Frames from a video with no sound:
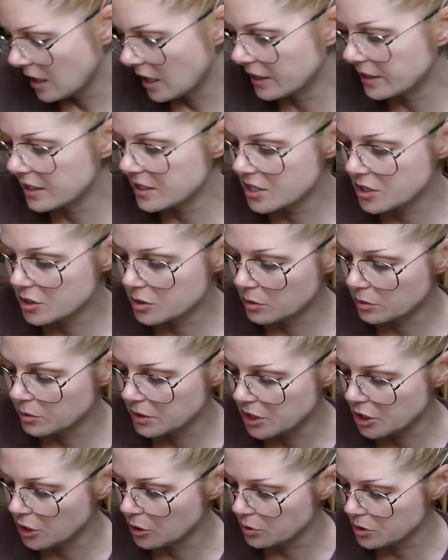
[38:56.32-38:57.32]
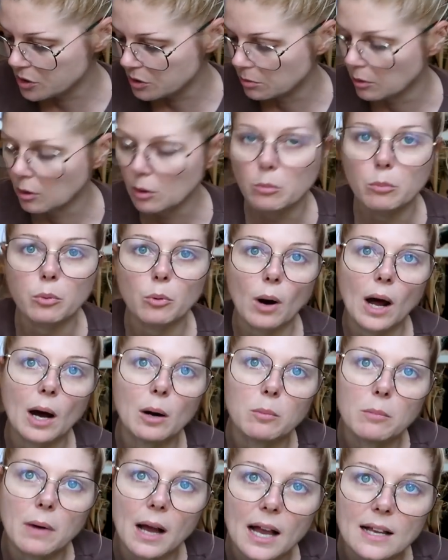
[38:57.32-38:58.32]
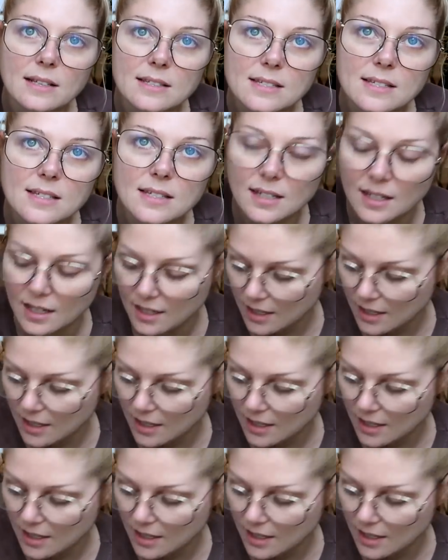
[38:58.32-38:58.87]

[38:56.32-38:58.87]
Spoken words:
And this is a reusable brow mask.